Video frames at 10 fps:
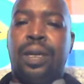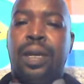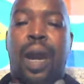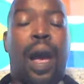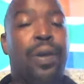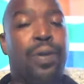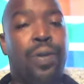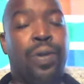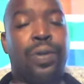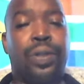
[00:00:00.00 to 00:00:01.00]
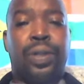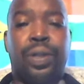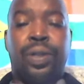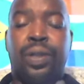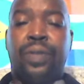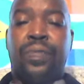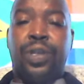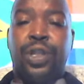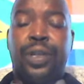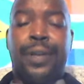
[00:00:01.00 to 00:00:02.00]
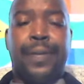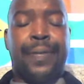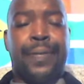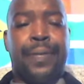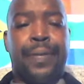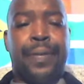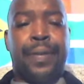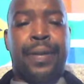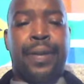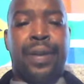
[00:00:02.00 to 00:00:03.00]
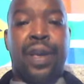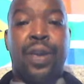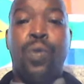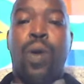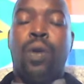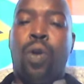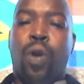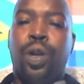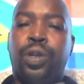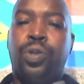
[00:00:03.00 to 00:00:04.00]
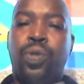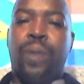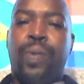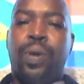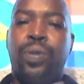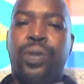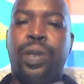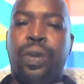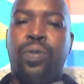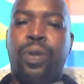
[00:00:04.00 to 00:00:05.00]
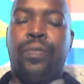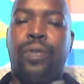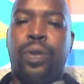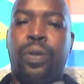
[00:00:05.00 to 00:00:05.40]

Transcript: High Court Division, you are called to uphold the rule of law.